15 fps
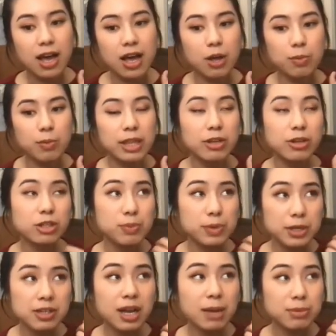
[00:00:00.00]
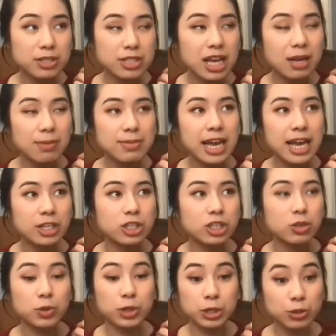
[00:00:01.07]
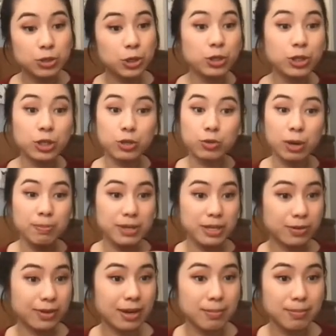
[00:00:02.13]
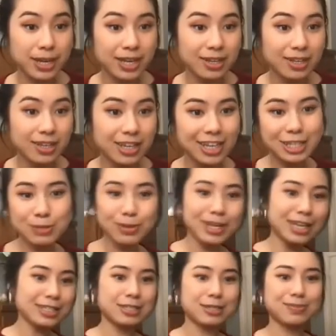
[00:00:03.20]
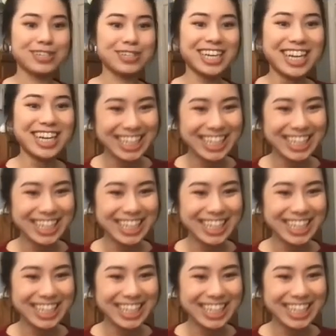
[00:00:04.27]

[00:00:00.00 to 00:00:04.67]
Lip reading: And there's been a couple times actually where you turn a grumpy grandpa into a customer